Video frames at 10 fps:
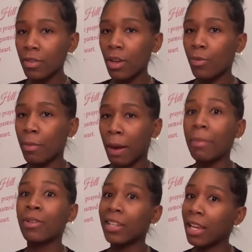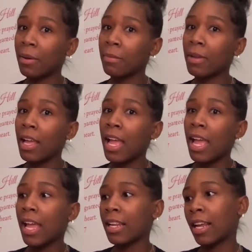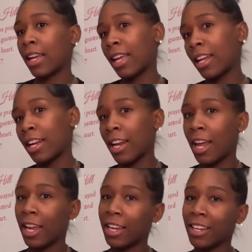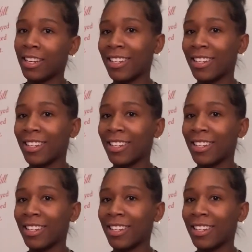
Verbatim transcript: with my booty up, and I kind of like